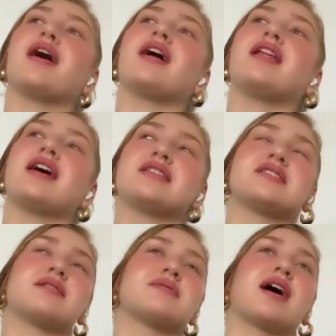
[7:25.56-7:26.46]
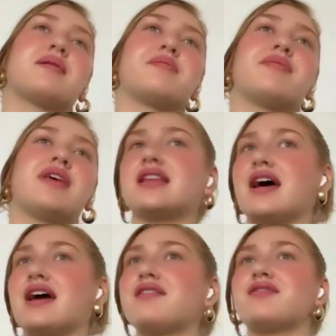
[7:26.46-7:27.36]
But at the same time, in
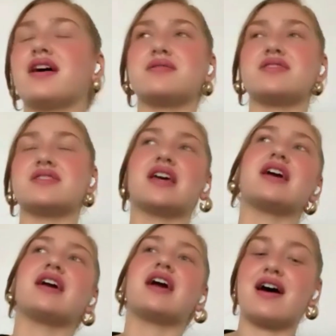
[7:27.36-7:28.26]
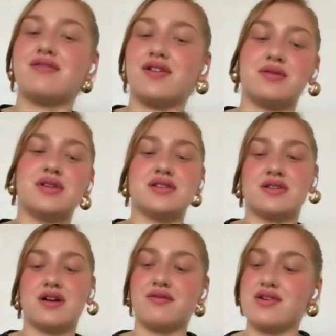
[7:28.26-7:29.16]
life, I would just say have a really
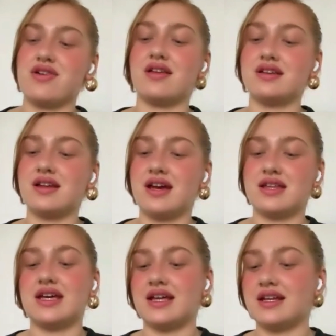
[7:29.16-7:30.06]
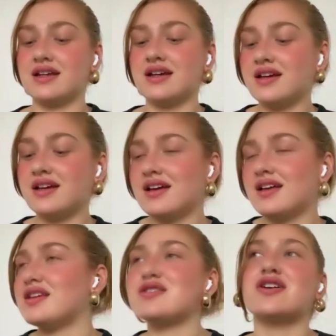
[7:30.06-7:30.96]
strong vision and then
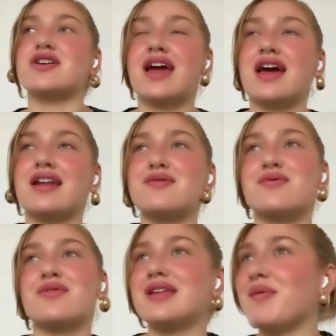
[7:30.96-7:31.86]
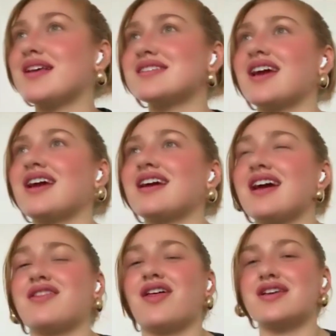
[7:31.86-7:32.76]
things are going to get really amazing
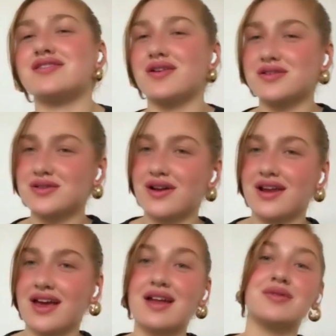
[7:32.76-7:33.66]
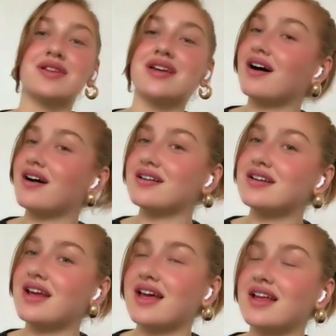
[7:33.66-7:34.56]
and then things are also going to get really
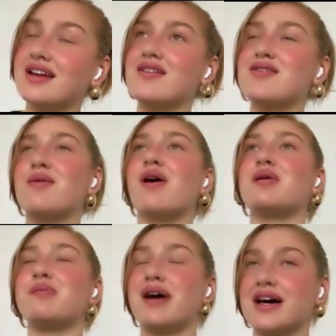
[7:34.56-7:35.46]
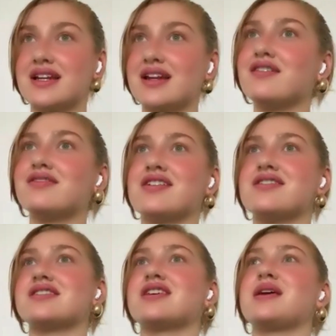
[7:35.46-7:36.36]
hard and if you want it badly enough
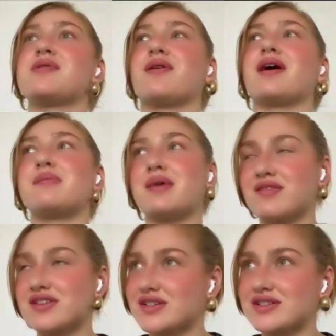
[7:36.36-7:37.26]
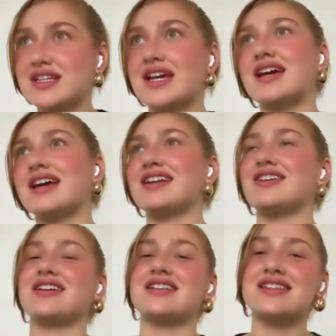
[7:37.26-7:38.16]
and just keep showing up every single day
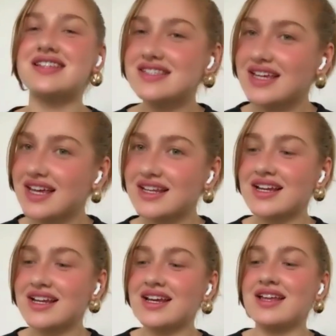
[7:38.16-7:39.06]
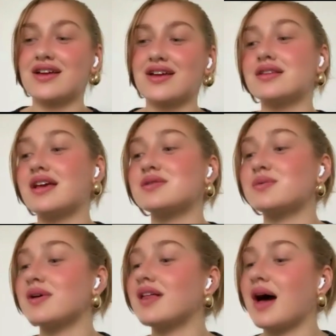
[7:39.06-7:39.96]
and you're consistent then good
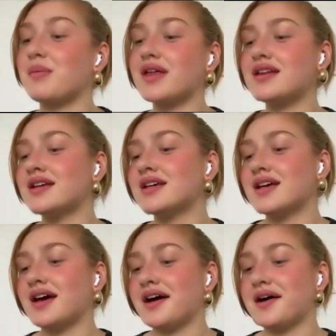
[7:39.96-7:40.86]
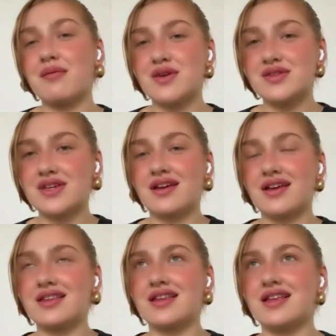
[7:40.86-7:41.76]
things will happen but yeah
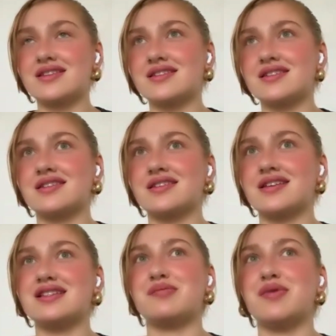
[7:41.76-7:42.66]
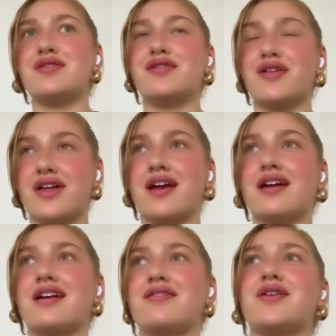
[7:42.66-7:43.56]
music it's a beautiful
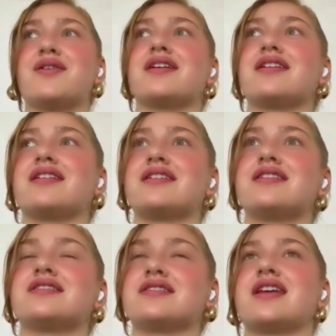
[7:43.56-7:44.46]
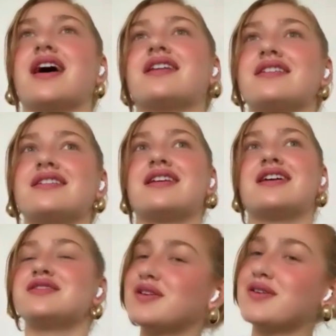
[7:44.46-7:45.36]
thing if you can turn that
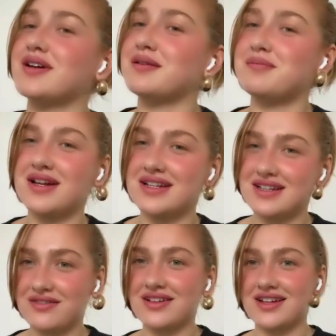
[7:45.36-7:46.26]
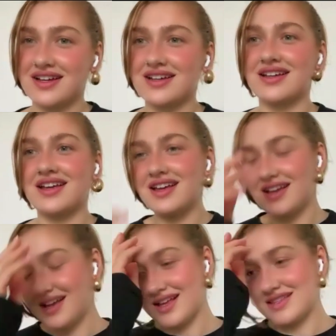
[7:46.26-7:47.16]
into a career but
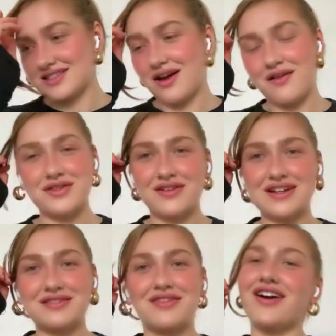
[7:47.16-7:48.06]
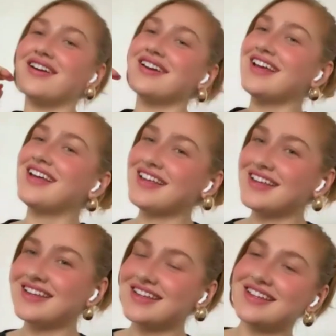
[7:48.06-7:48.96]
it's not for the faint of heart.
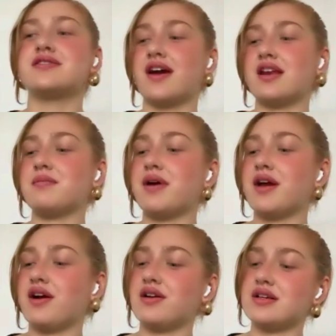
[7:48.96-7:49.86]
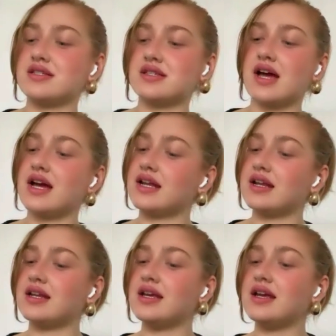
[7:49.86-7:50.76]
Just finding my artist
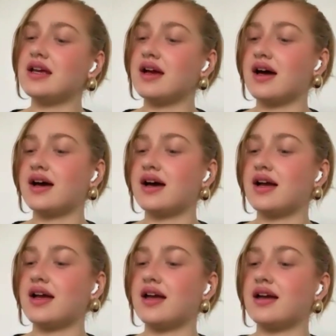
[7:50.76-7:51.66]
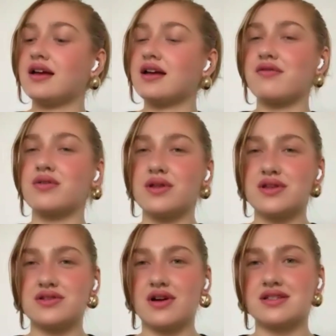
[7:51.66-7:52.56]
identity, I have a
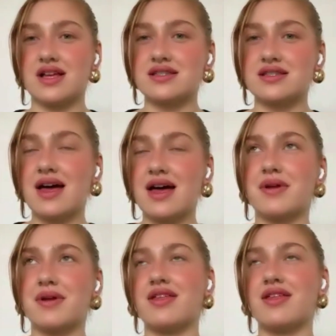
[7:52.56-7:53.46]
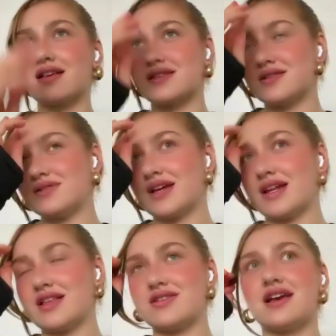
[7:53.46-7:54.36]
really strong sense of that but I think as you
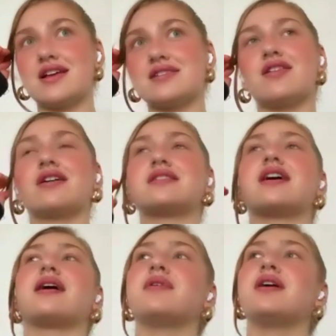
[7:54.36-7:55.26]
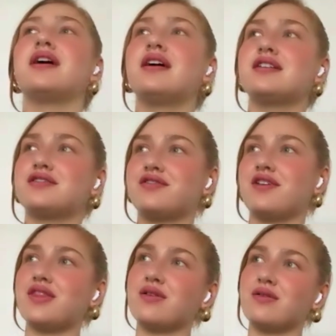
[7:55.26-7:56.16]
said it just takes a long time to
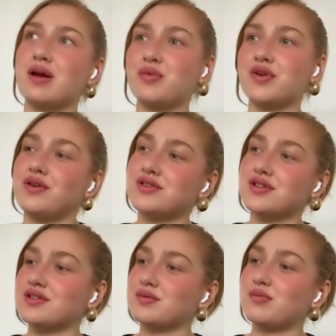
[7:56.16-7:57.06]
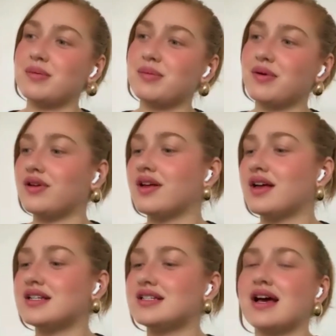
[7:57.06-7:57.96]
find the right producers and people
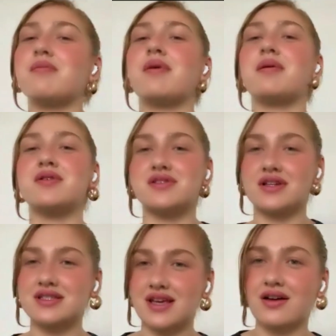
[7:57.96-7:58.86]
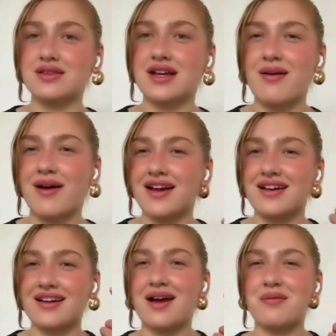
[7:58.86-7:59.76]
to help my music sound like how
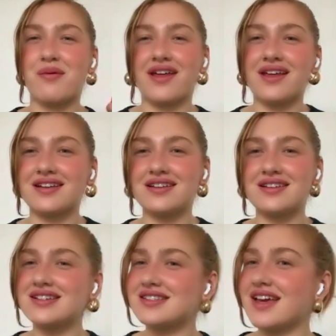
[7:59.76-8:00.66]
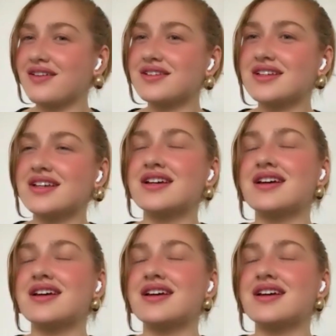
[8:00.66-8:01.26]
I want it to sound.